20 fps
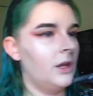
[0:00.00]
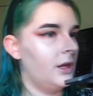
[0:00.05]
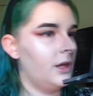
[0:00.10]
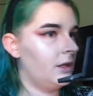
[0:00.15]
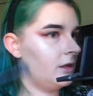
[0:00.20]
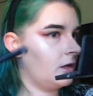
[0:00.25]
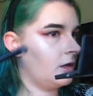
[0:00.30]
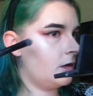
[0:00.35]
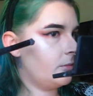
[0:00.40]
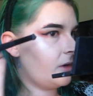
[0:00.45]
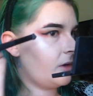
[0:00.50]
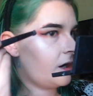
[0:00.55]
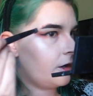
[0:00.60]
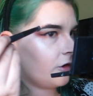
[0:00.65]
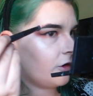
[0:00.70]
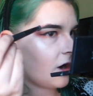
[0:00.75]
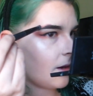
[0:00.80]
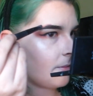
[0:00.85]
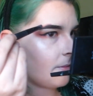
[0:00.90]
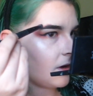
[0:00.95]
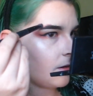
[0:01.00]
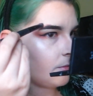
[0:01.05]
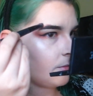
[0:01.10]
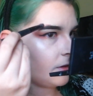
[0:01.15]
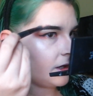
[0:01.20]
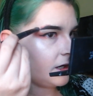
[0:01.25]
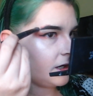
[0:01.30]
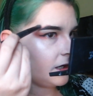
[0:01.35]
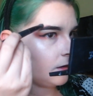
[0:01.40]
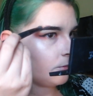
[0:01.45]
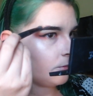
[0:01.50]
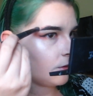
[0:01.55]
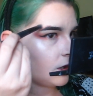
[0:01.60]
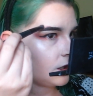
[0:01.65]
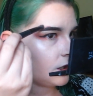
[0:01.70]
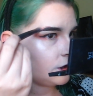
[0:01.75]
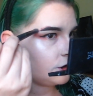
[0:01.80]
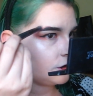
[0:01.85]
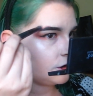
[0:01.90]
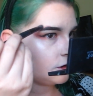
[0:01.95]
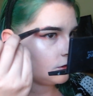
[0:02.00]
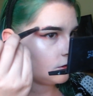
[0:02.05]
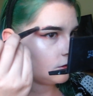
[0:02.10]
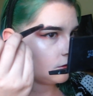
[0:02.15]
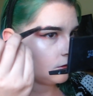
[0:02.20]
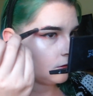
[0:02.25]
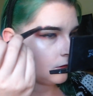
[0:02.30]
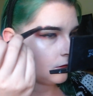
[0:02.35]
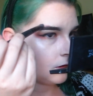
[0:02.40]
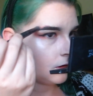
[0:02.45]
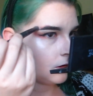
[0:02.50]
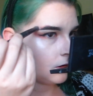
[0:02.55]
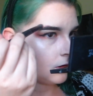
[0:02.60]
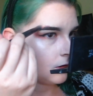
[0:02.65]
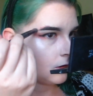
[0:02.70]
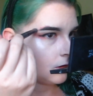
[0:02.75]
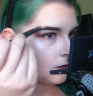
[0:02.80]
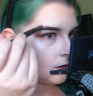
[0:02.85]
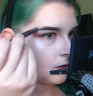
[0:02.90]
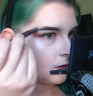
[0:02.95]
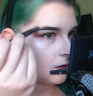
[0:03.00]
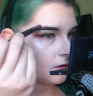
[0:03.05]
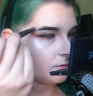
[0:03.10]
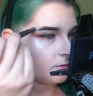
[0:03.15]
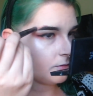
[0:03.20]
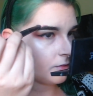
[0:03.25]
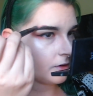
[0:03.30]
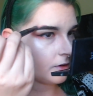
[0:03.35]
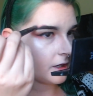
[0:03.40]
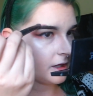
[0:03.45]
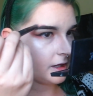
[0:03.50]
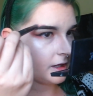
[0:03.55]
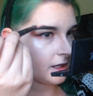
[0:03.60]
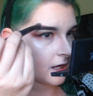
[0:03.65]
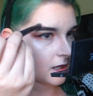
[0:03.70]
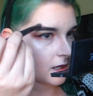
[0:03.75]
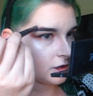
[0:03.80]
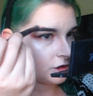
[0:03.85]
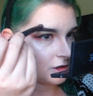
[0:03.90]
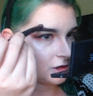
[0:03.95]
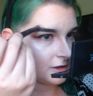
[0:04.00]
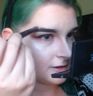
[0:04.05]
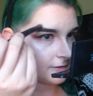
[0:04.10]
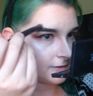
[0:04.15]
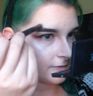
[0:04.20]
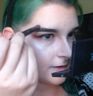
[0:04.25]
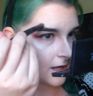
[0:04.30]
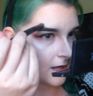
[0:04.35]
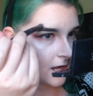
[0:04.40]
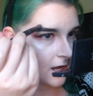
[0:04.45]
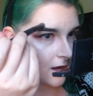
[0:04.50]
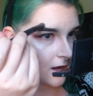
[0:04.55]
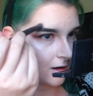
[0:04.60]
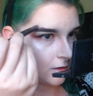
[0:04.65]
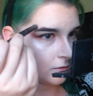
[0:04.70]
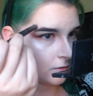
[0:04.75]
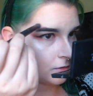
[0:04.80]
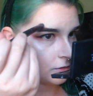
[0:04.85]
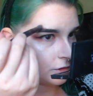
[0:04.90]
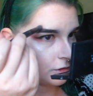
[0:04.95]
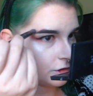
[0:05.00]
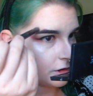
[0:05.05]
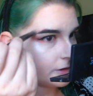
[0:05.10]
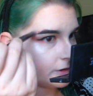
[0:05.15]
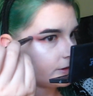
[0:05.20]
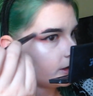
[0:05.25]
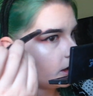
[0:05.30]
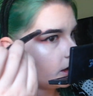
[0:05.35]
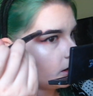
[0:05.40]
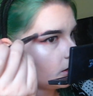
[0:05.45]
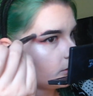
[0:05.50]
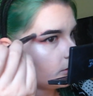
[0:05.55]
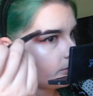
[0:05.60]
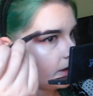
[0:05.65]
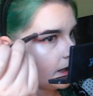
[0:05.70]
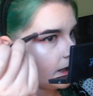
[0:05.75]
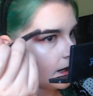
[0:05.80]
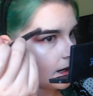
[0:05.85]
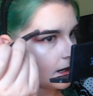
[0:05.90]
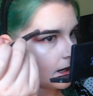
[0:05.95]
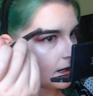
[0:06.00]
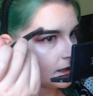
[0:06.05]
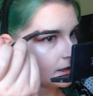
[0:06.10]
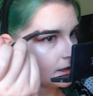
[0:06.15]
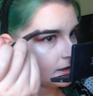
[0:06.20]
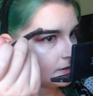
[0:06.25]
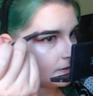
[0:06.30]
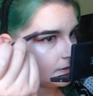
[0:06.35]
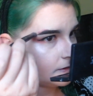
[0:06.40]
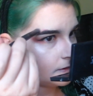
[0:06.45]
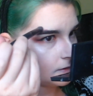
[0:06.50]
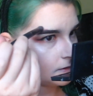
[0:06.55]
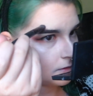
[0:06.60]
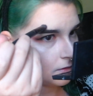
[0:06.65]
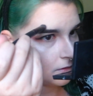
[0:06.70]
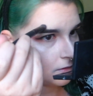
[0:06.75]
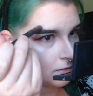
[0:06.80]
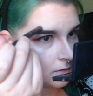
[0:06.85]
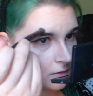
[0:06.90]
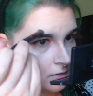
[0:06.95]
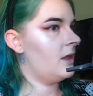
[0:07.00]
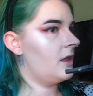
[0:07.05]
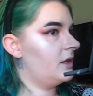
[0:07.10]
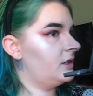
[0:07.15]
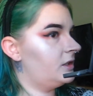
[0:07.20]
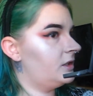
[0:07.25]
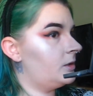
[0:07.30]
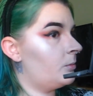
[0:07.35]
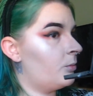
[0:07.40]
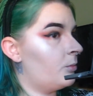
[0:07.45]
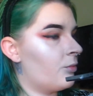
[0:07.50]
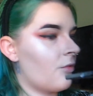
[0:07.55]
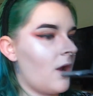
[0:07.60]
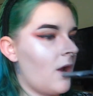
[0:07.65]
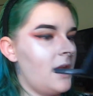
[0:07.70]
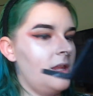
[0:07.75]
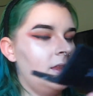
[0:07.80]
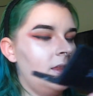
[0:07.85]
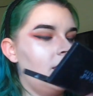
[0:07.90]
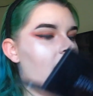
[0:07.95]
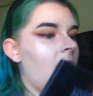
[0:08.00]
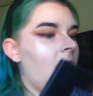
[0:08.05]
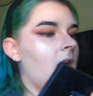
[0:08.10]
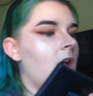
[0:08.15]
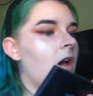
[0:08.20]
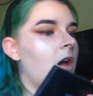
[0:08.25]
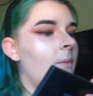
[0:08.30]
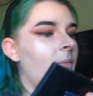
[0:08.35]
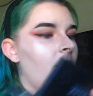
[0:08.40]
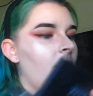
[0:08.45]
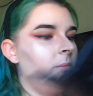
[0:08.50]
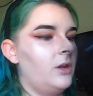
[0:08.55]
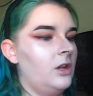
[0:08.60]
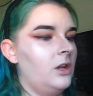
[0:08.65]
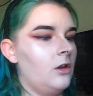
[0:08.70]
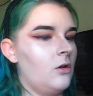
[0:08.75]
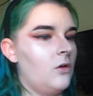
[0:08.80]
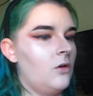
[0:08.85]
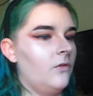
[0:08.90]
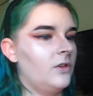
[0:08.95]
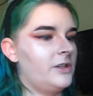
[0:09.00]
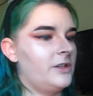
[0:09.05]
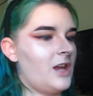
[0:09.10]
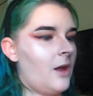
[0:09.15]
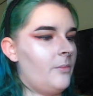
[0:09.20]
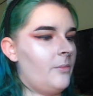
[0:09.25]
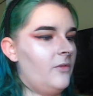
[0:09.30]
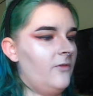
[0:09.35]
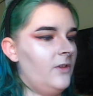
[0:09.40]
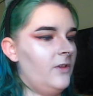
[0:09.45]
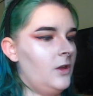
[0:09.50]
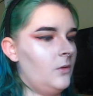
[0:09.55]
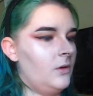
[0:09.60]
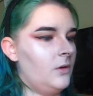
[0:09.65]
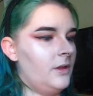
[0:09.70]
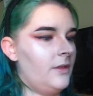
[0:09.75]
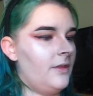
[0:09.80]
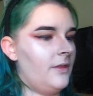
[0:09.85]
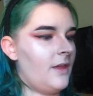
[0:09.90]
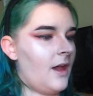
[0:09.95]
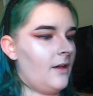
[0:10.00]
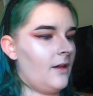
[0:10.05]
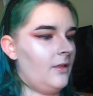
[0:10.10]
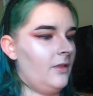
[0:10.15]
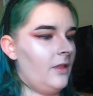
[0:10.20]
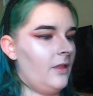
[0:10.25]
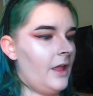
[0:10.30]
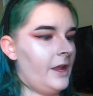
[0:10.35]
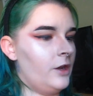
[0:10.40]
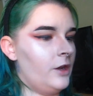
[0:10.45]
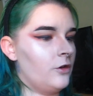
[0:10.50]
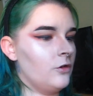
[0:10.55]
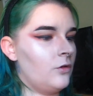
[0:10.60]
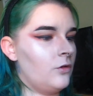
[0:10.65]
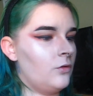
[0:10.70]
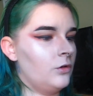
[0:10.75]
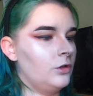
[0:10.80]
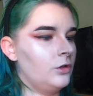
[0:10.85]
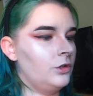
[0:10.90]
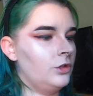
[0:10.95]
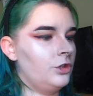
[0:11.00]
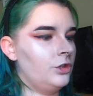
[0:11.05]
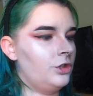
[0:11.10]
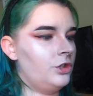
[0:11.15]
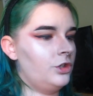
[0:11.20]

And then I'm going to grab my blending brush and blend the edges of that out just like on my eyes. And then to brighten that up, I'm going to go over top of it with that lighter orange